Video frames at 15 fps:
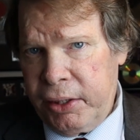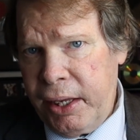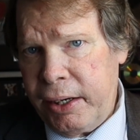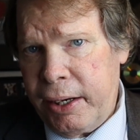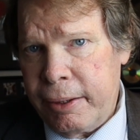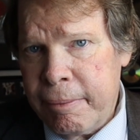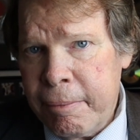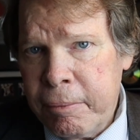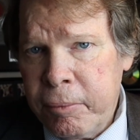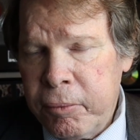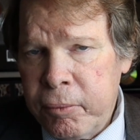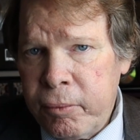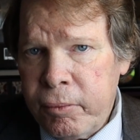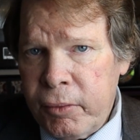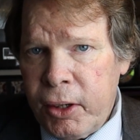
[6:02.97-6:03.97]
did it.
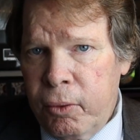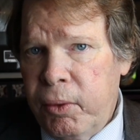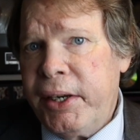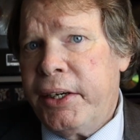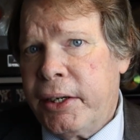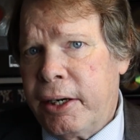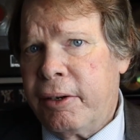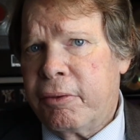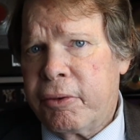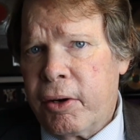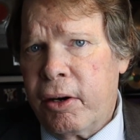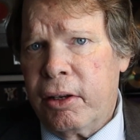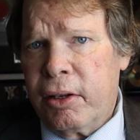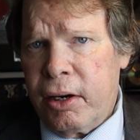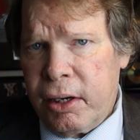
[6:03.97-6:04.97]
We did it for
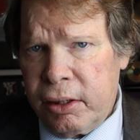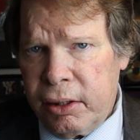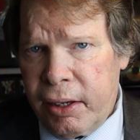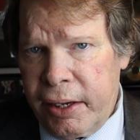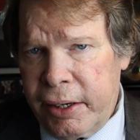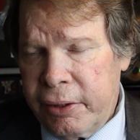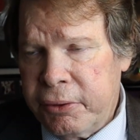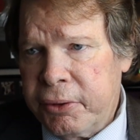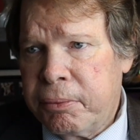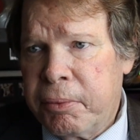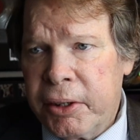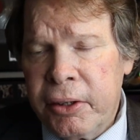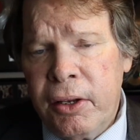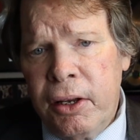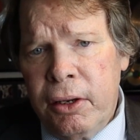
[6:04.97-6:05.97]
all our clients, but